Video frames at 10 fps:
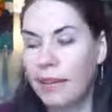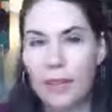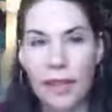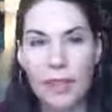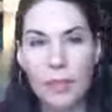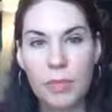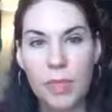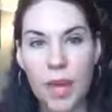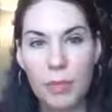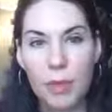get some
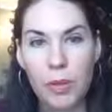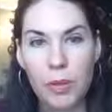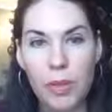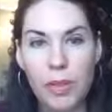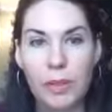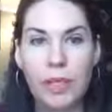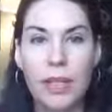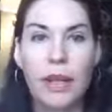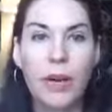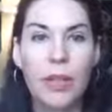samples,
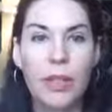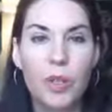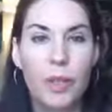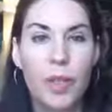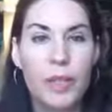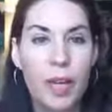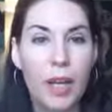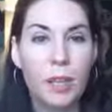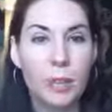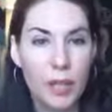under your belt to
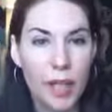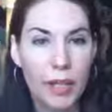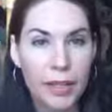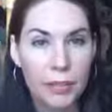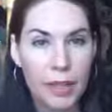help you sell it,